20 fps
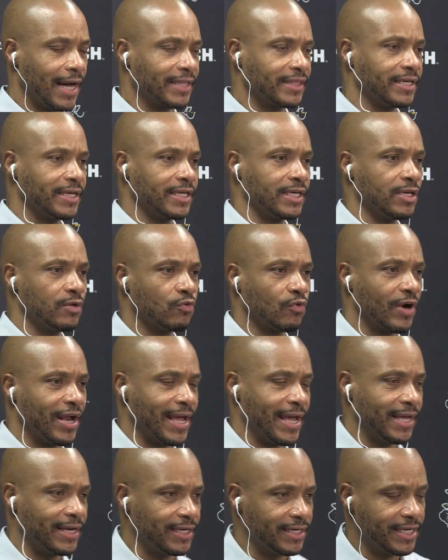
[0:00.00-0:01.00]
I think he
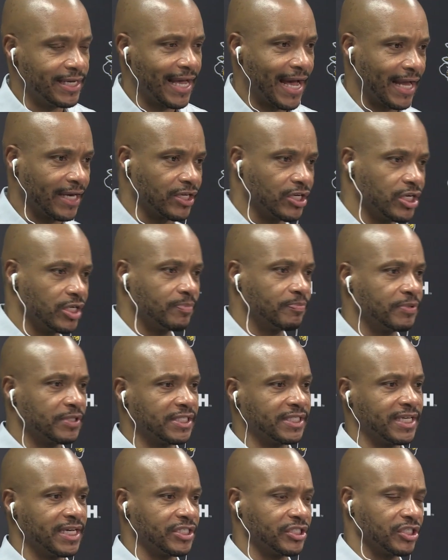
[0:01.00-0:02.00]
ran and he got good
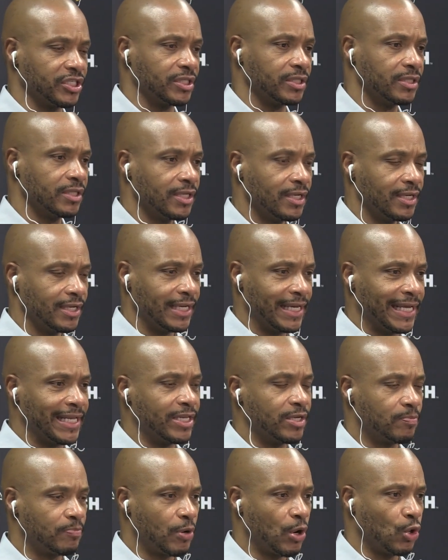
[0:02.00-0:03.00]
position
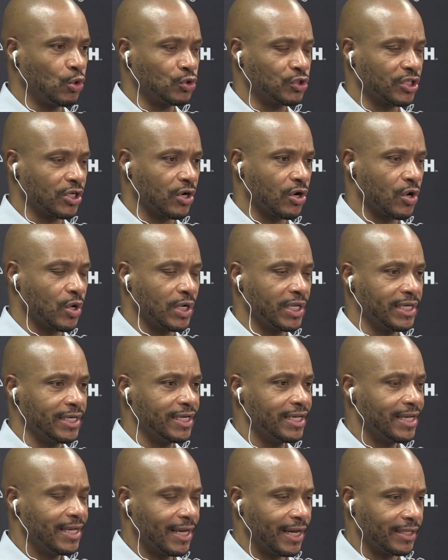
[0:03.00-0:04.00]
in the post
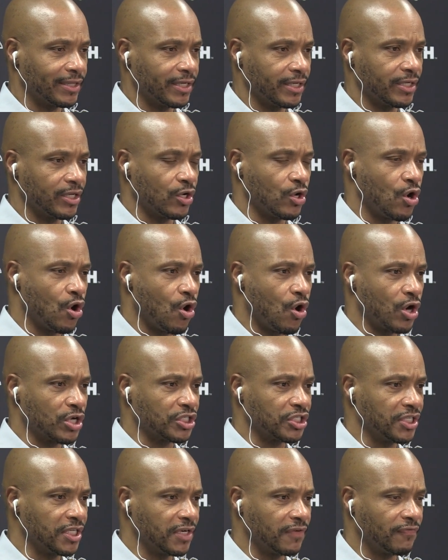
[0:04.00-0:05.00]
early. I think the
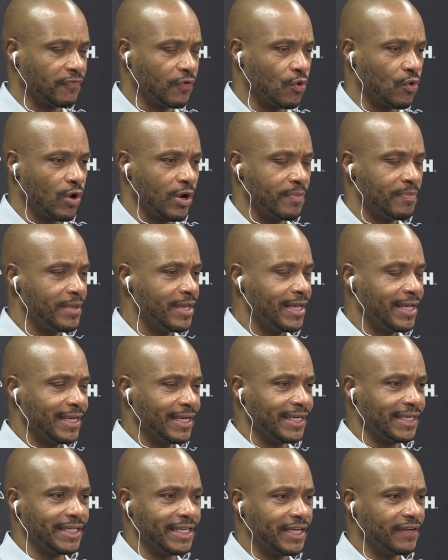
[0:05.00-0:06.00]
guards looked for him.
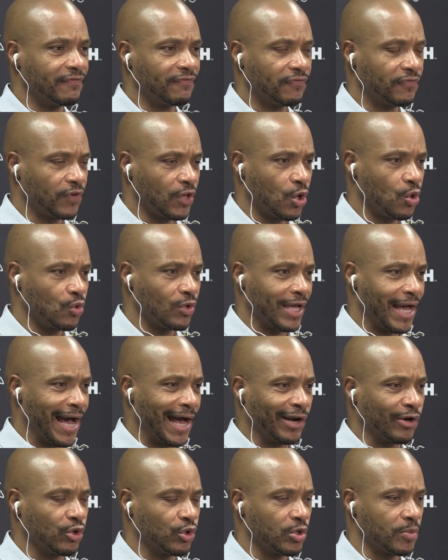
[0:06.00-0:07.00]
He didn't float
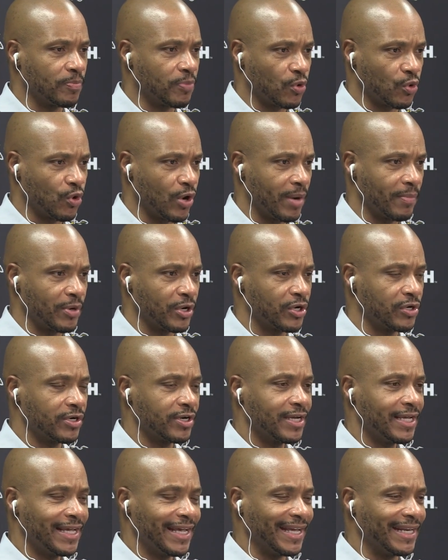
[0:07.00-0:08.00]
out on the perimeter
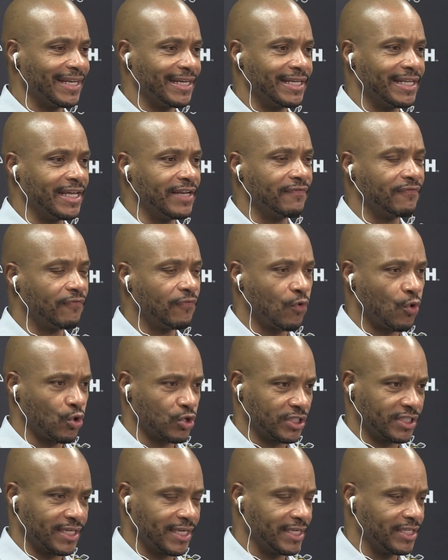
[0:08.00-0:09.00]
and he didn't
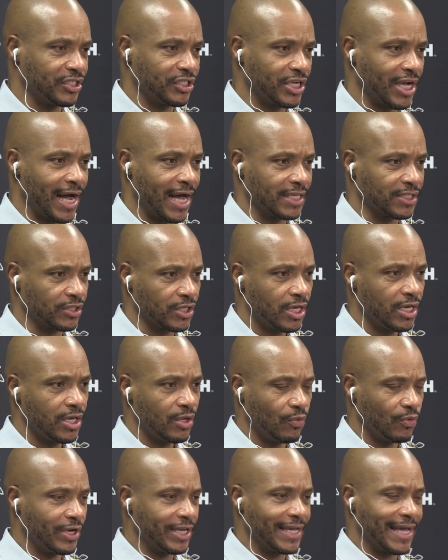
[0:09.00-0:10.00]
force any shots.
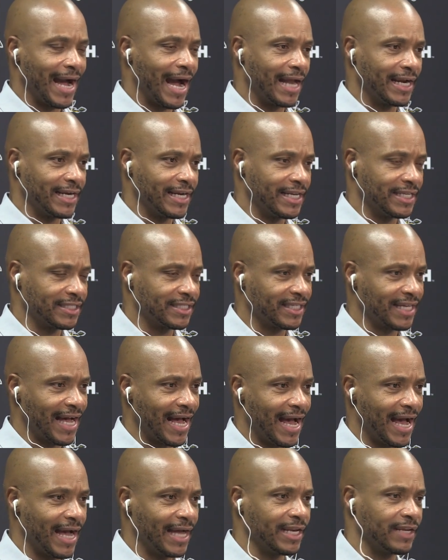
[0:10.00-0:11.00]
When he got it
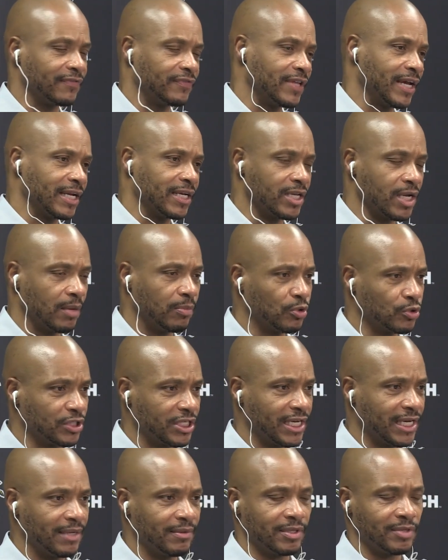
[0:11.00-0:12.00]
inside, if they double
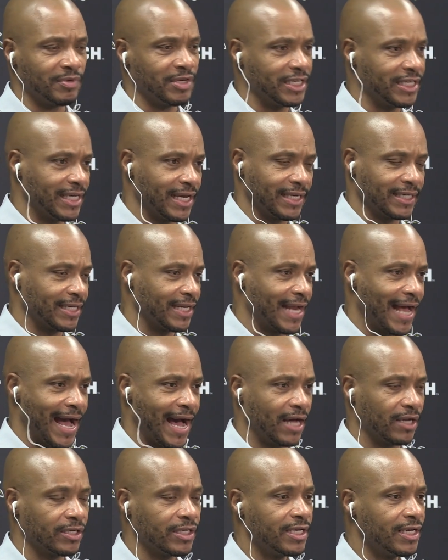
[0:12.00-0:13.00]
teamed him, he kicked it
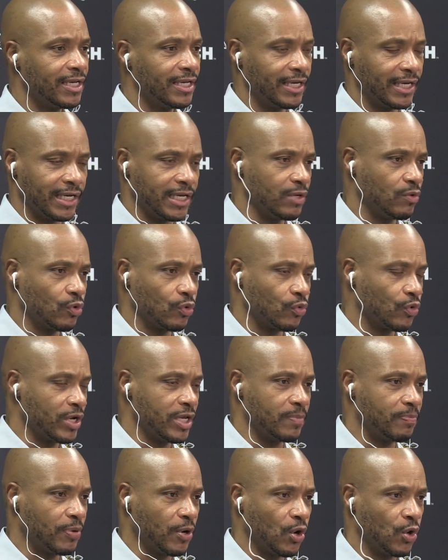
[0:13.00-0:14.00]
out and he would
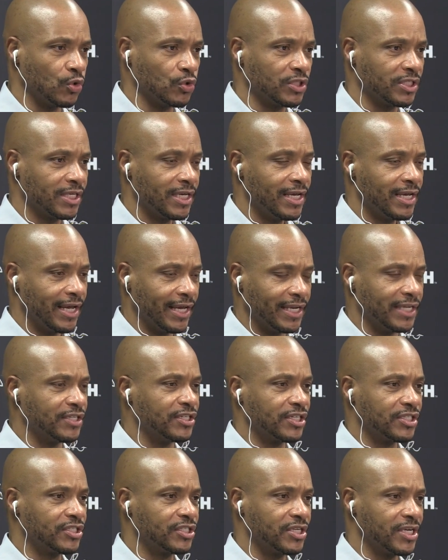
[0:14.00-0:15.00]
repost and he
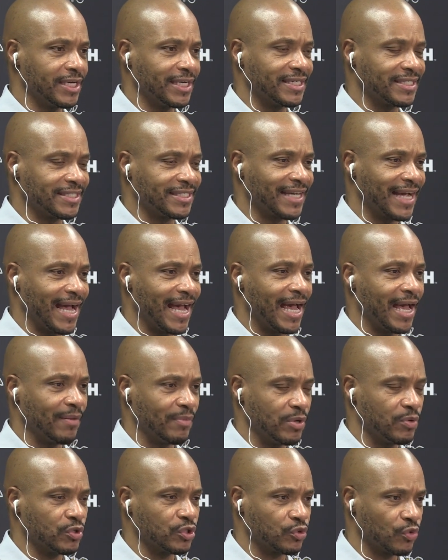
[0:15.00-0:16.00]
just took his
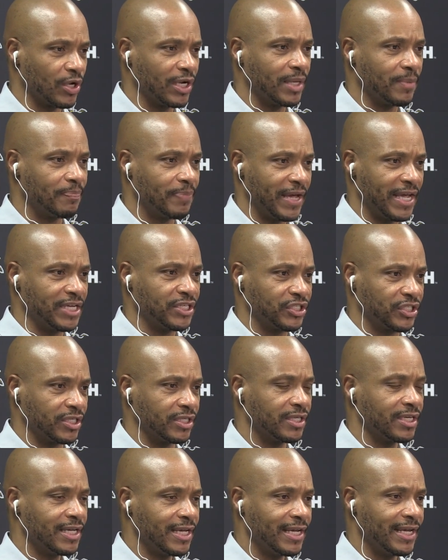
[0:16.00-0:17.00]
time. He was really
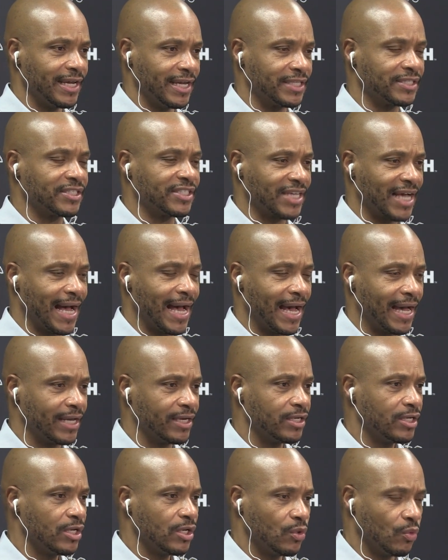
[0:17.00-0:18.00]
patient inside.
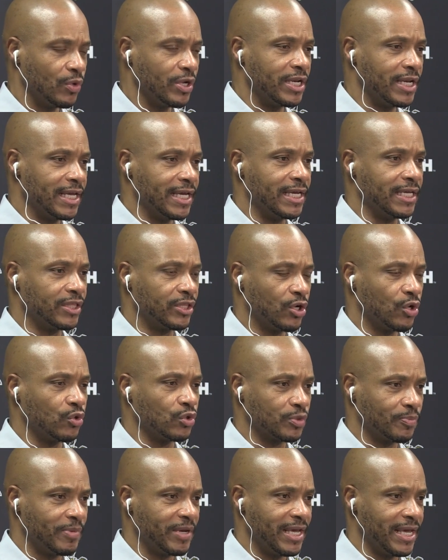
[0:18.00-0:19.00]
We need
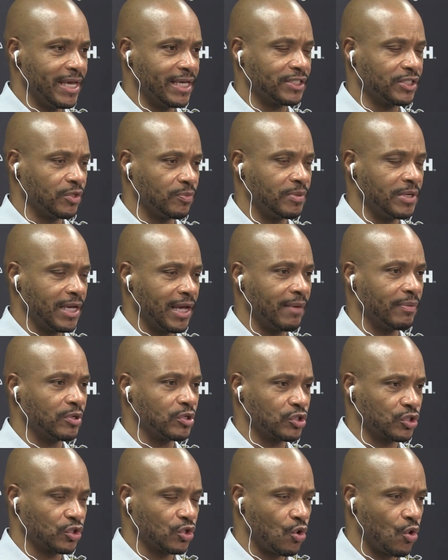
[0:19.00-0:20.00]
those bigs to be able
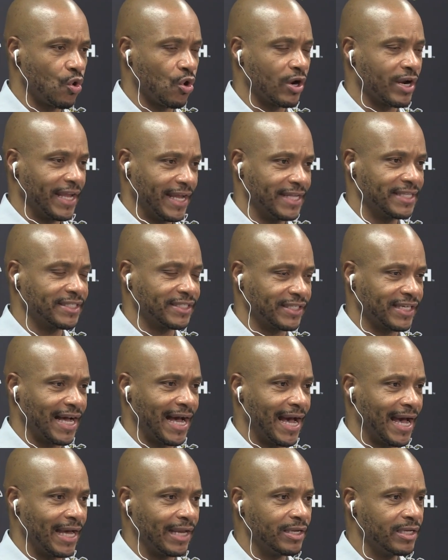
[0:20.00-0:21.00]
to score
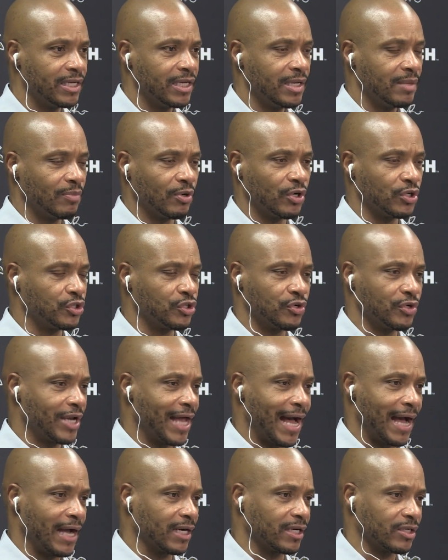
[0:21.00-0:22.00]
inside because you're
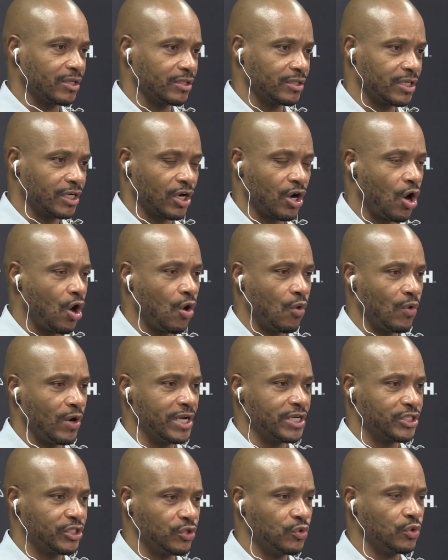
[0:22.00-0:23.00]
not going to
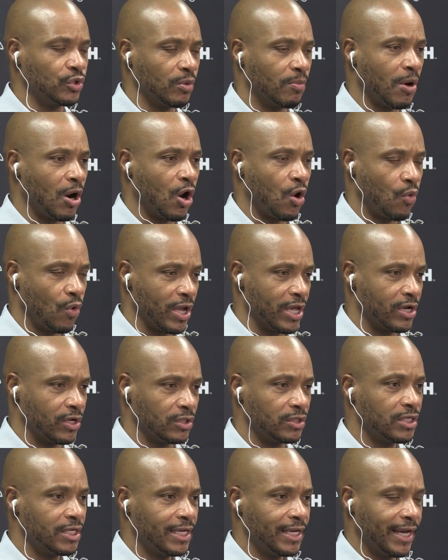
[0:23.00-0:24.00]
always shoot the ball
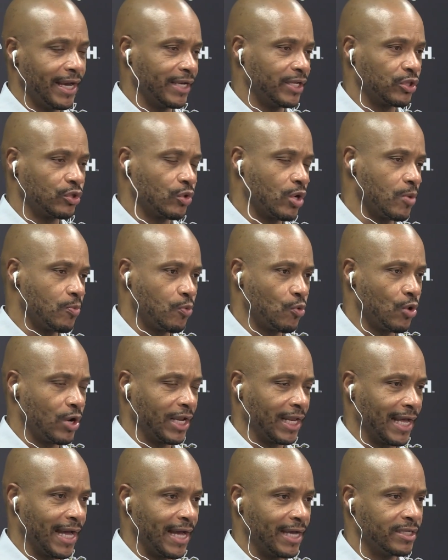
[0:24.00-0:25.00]
well at the three
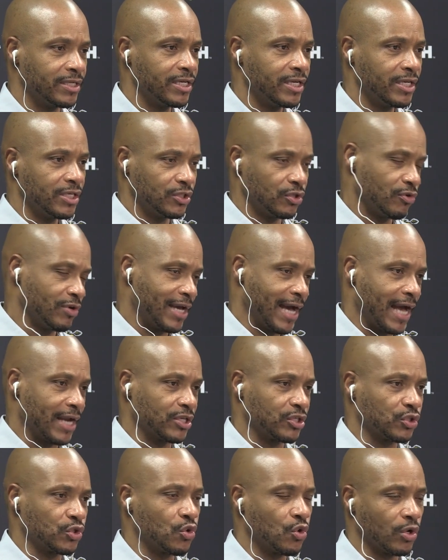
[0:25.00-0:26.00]
point line. So you got
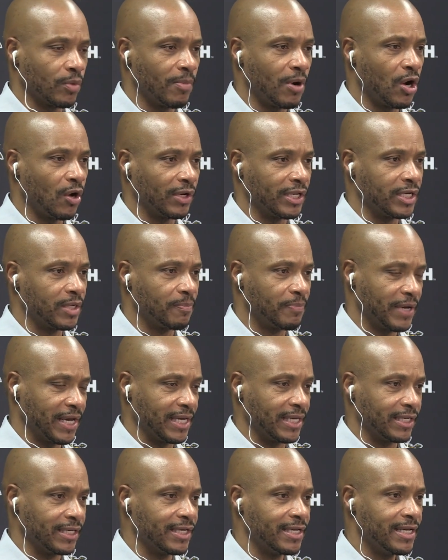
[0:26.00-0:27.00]
to score the ball in the
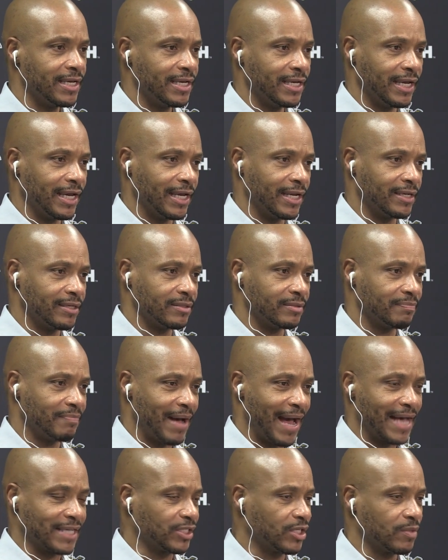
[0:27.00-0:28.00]
paint. And
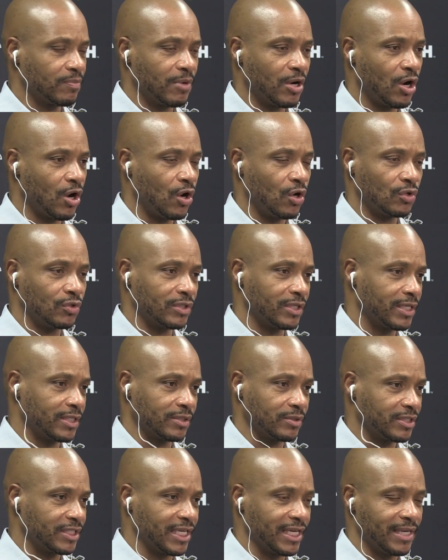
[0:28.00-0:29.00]
basketball
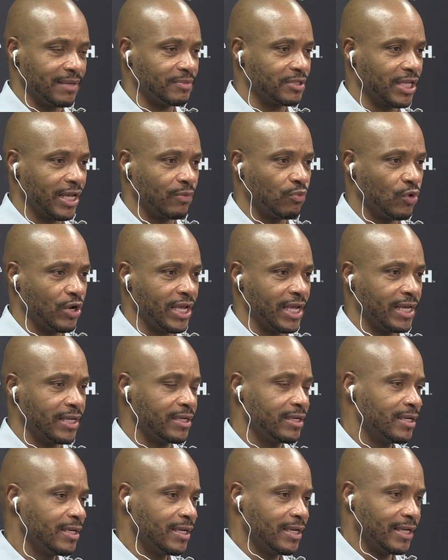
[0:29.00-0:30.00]
is teams that
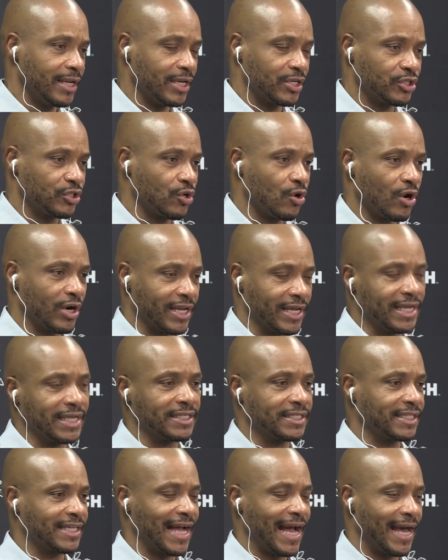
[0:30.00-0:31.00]
win, they start
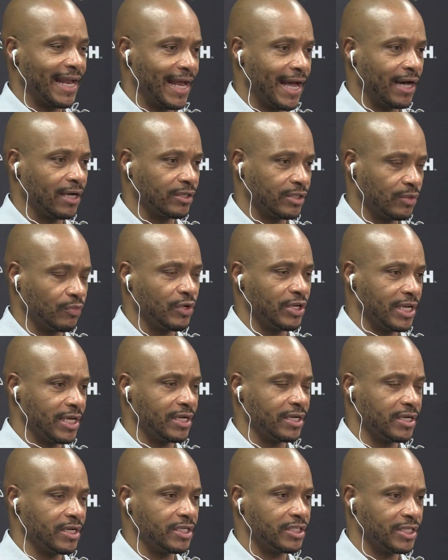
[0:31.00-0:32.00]
inside out. And we
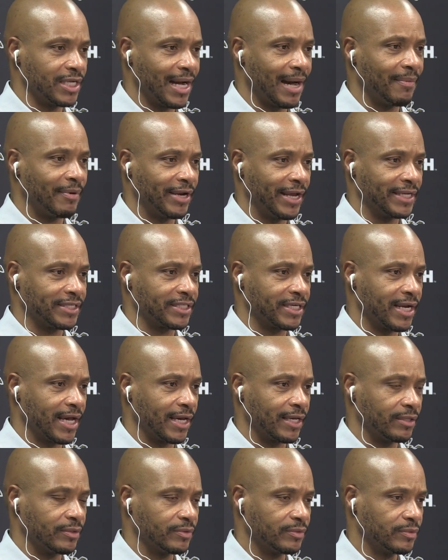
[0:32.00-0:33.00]
did a good job of that
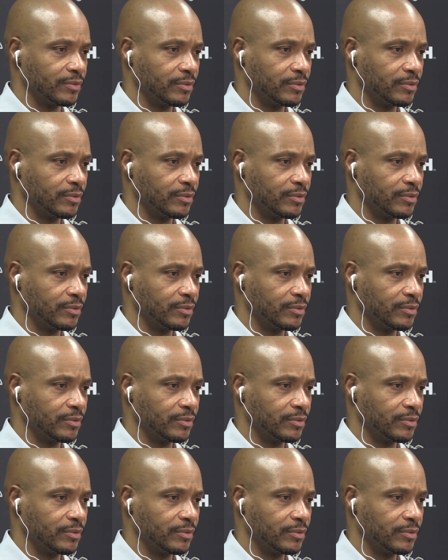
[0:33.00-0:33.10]
tonight.